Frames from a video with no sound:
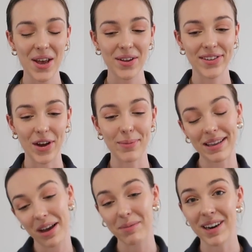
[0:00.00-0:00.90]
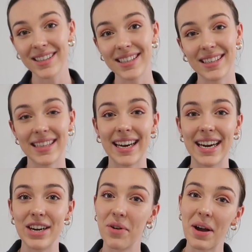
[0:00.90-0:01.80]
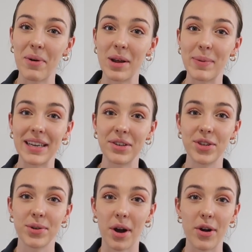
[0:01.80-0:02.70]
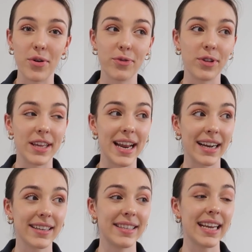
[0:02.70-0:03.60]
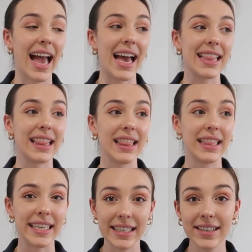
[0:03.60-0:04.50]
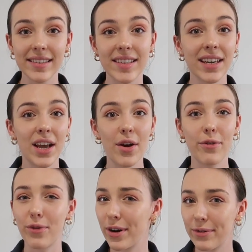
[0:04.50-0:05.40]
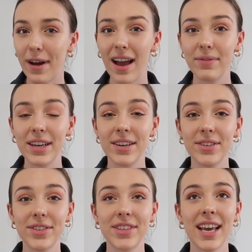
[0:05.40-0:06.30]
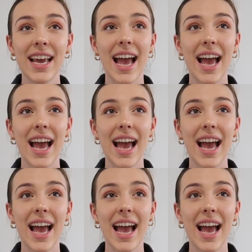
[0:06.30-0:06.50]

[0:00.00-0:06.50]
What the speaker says: So my thought process is that I know I want to be in Toronto for the next at least 4 to 5 years.